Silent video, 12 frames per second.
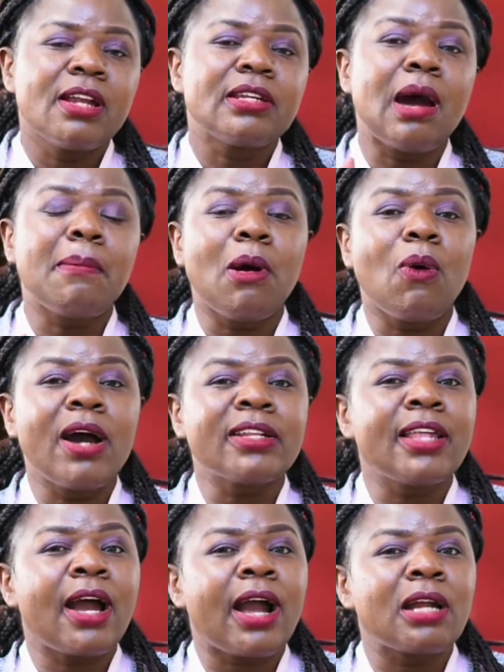Number 1,
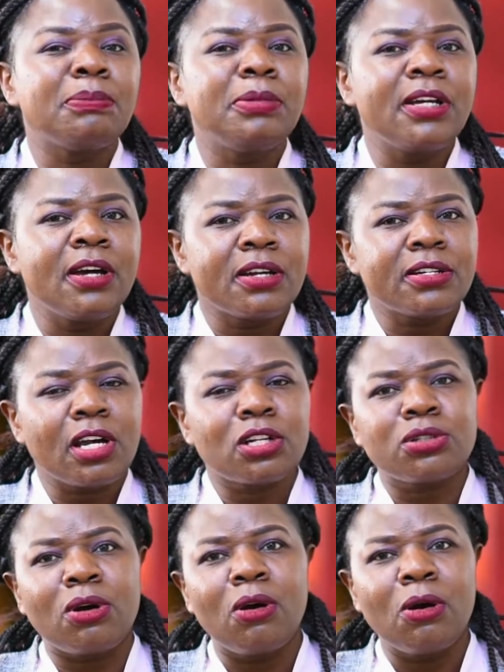there can be
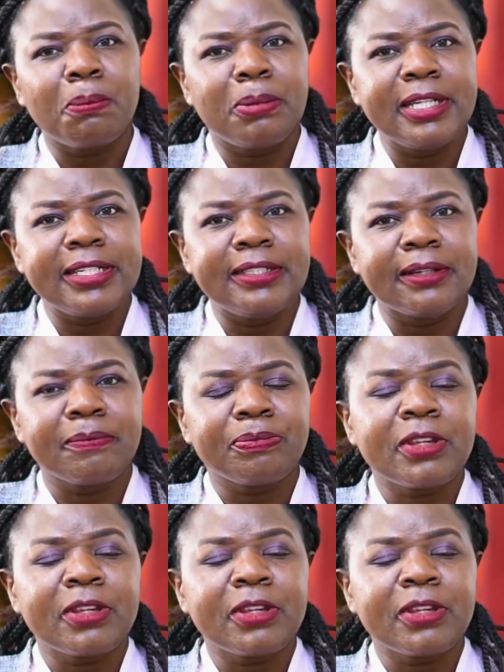rectal bleeding.